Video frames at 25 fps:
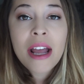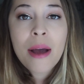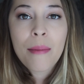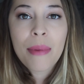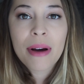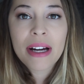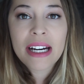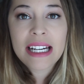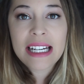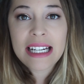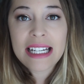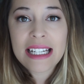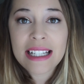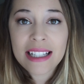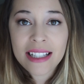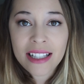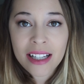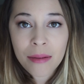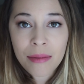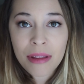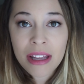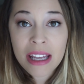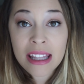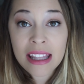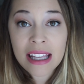but it is
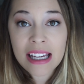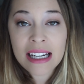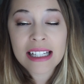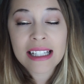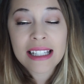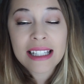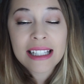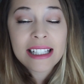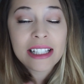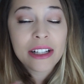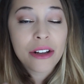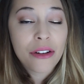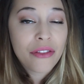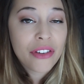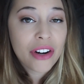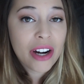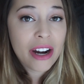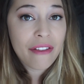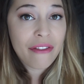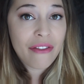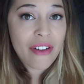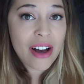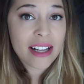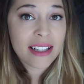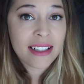something that is still
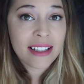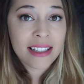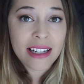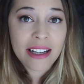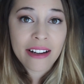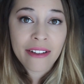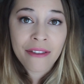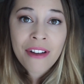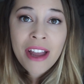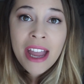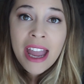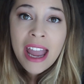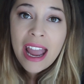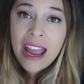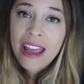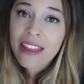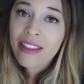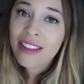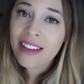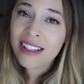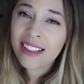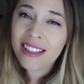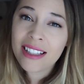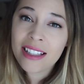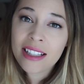very festive,
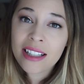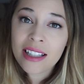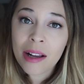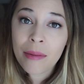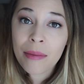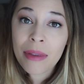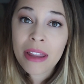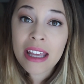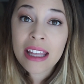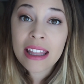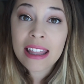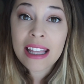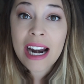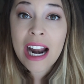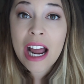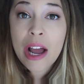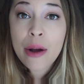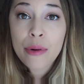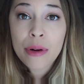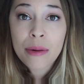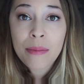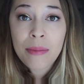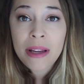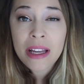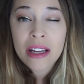and this is something that I
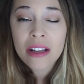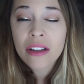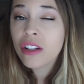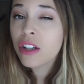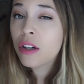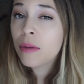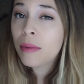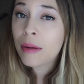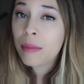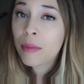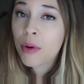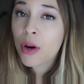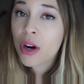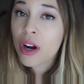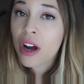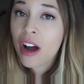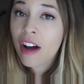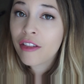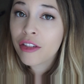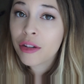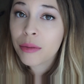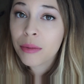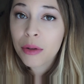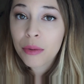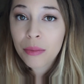would be a little bit more
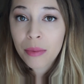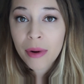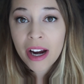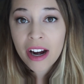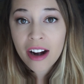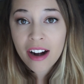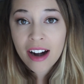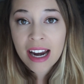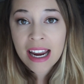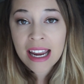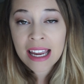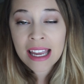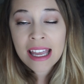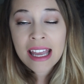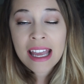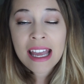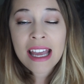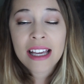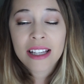comfortable wearing.